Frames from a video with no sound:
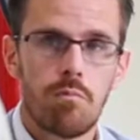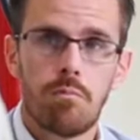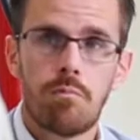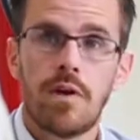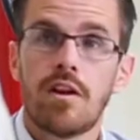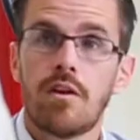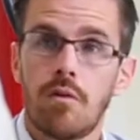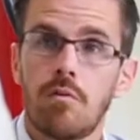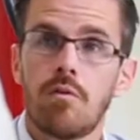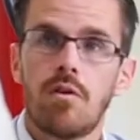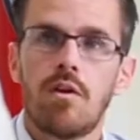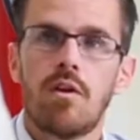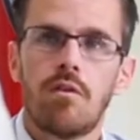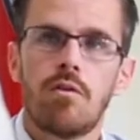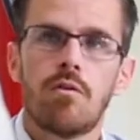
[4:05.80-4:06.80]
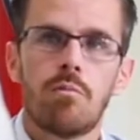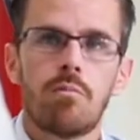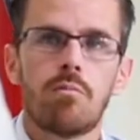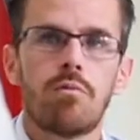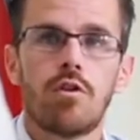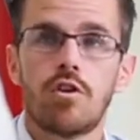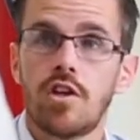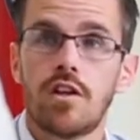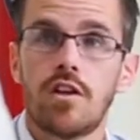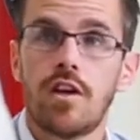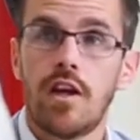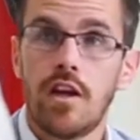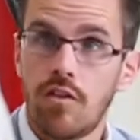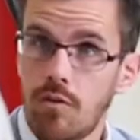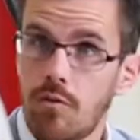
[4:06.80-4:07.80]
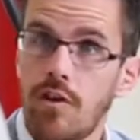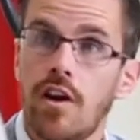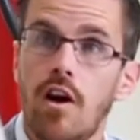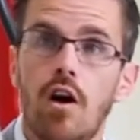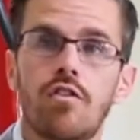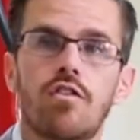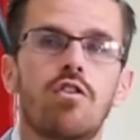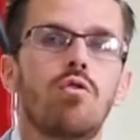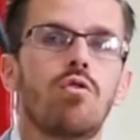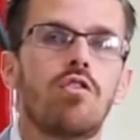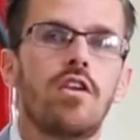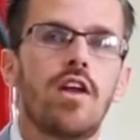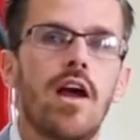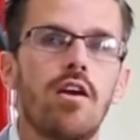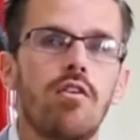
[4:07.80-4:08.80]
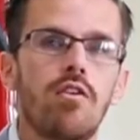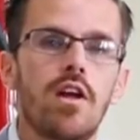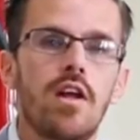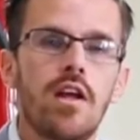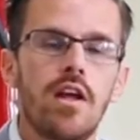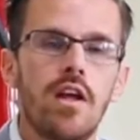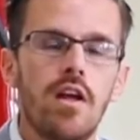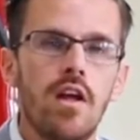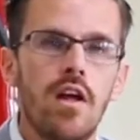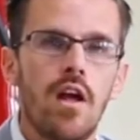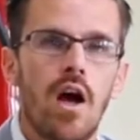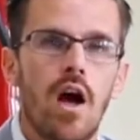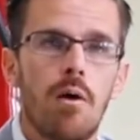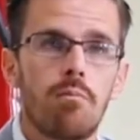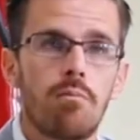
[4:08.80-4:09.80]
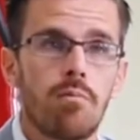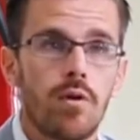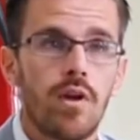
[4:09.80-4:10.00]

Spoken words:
big project that it is in our school today, really. Yeah. But